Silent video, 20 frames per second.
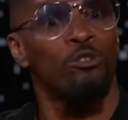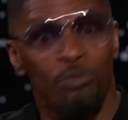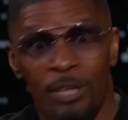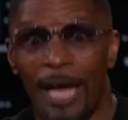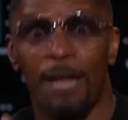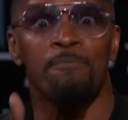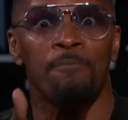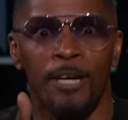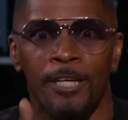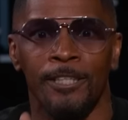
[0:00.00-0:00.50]

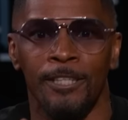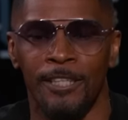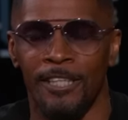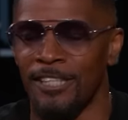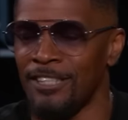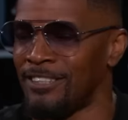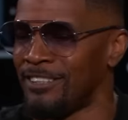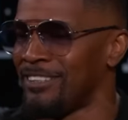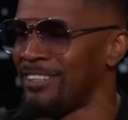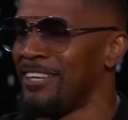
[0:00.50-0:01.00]
got my
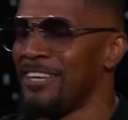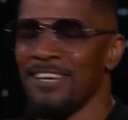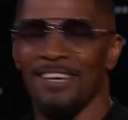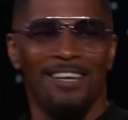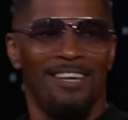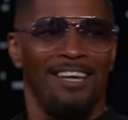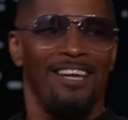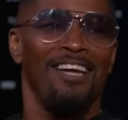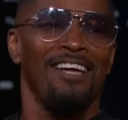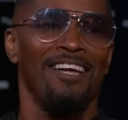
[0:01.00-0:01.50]
cookies. Hey,
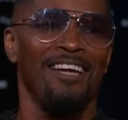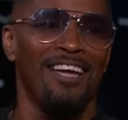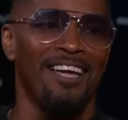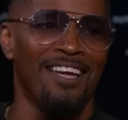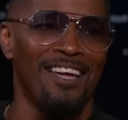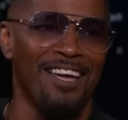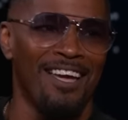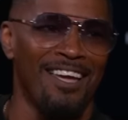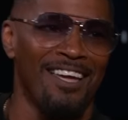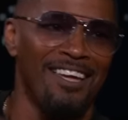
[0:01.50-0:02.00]
man, that
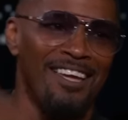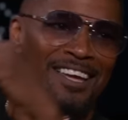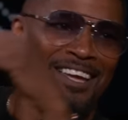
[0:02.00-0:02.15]
reminds me when